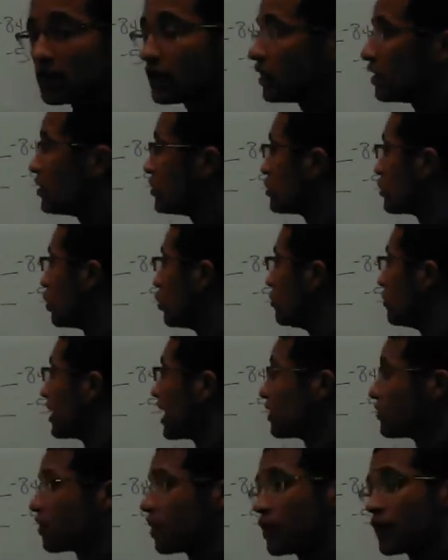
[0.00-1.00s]
So, but I've
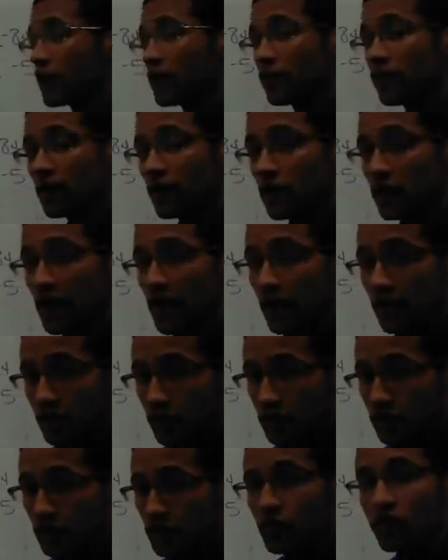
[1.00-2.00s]
already figured out the
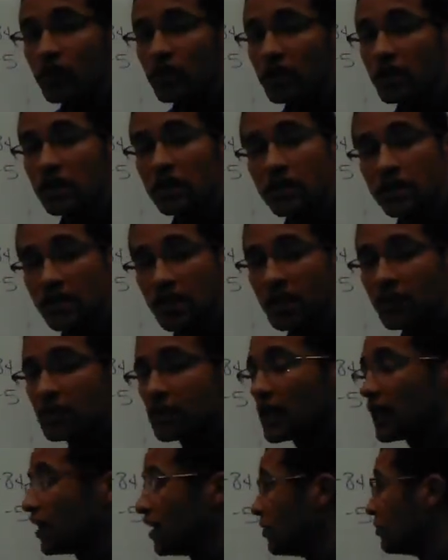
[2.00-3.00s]
two you need to save
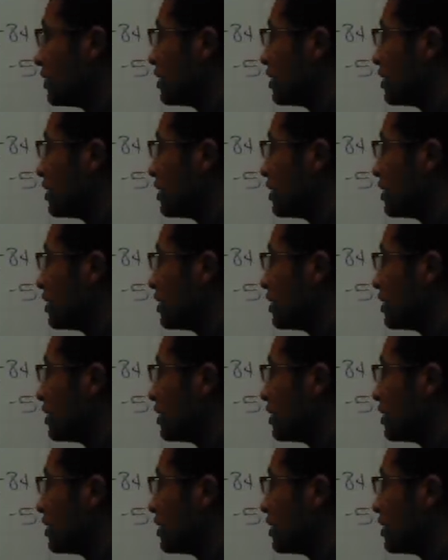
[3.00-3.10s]
time.